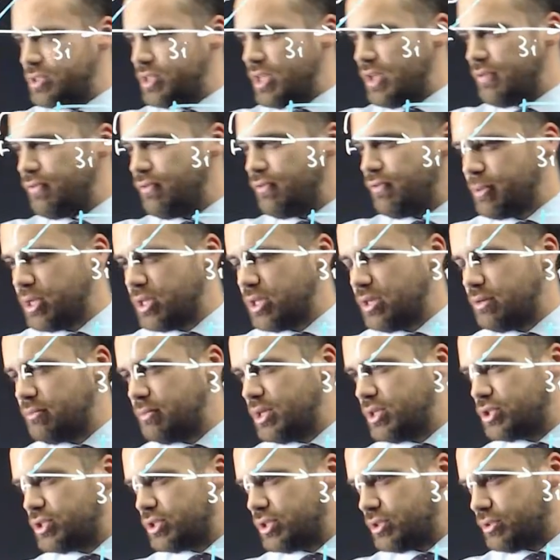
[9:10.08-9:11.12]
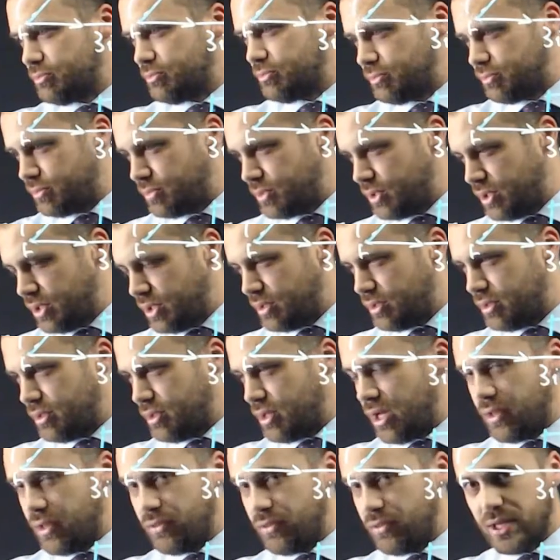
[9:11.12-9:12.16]
see from my image that
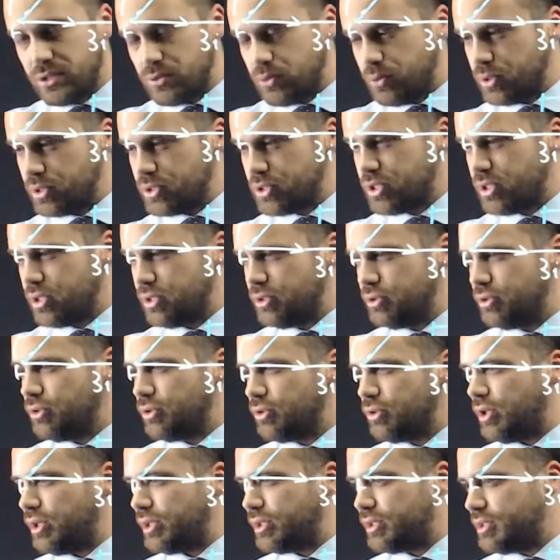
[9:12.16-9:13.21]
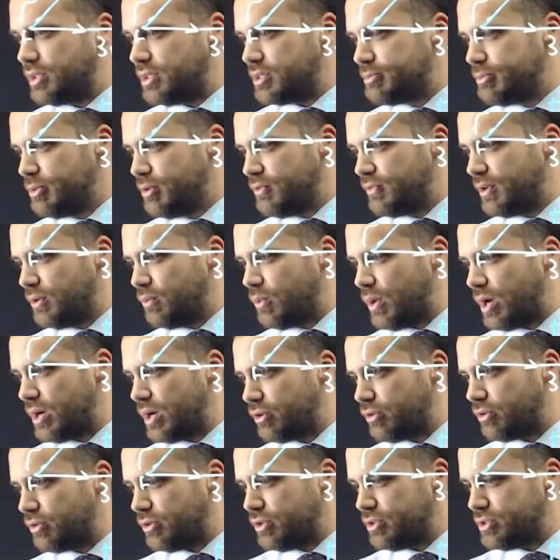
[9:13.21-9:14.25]
uh, that's what it's going to look like. It's moving 1
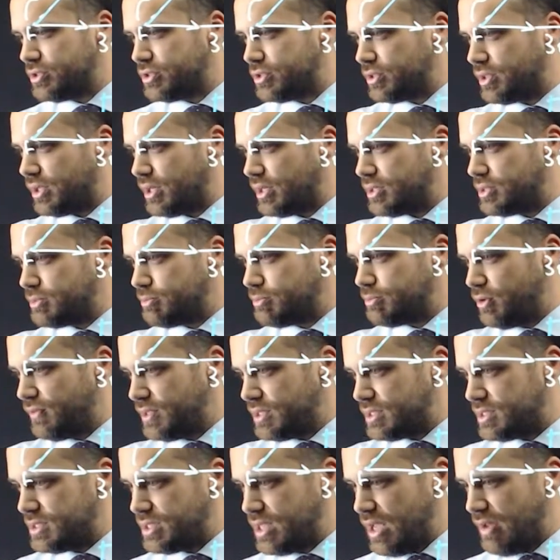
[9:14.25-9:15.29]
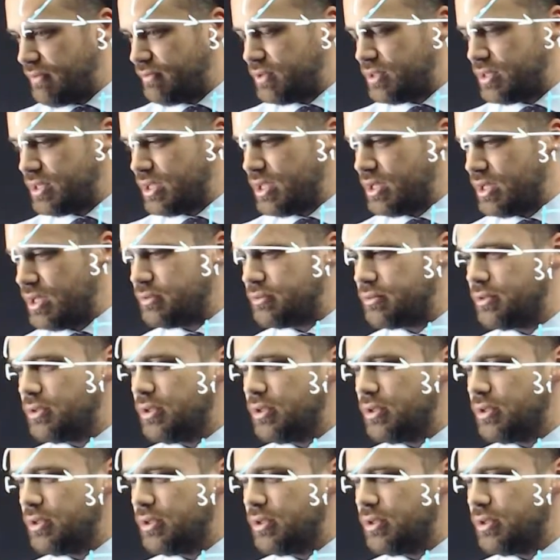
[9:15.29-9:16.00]
across and it's moving 7 down.